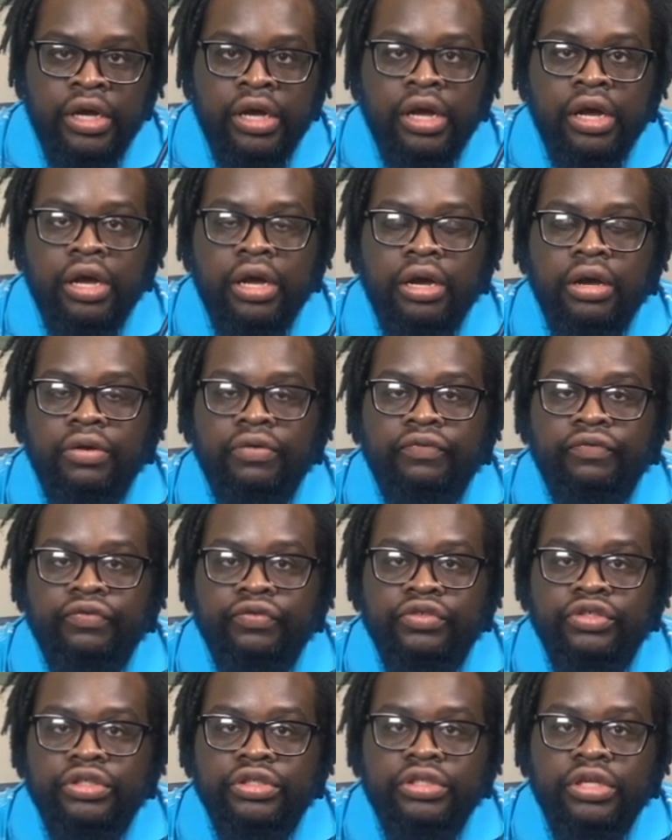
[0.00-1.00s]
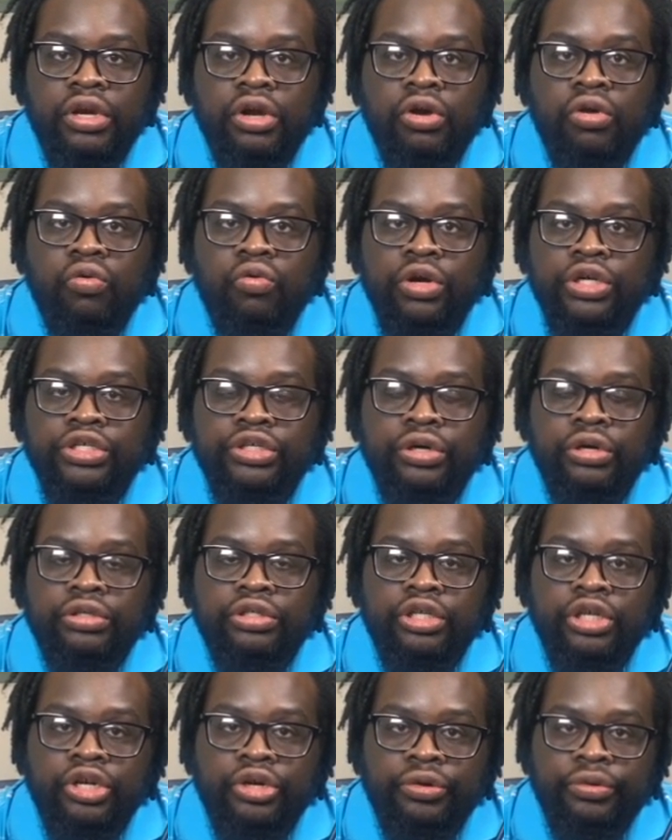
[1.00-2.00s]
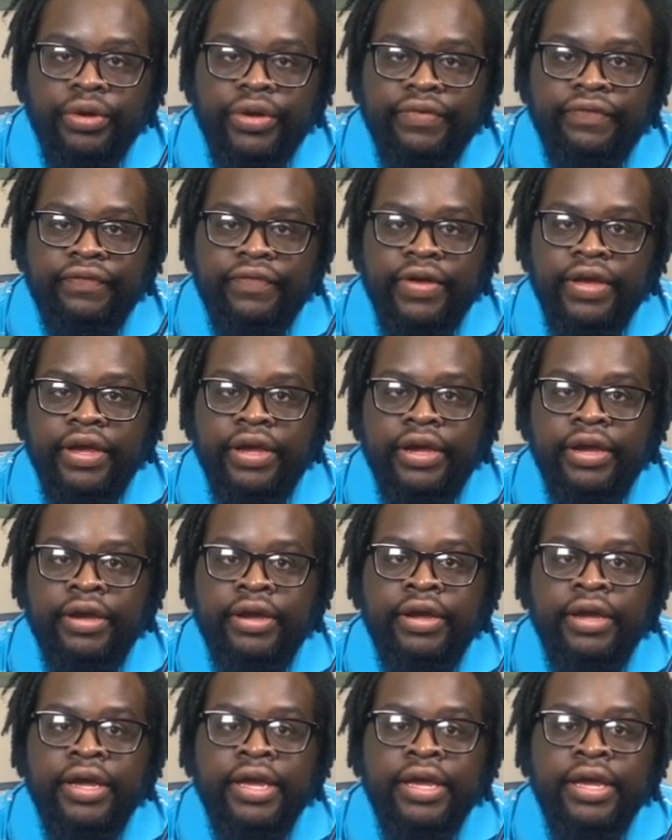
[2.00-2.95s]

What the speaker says: So once you go to career fair,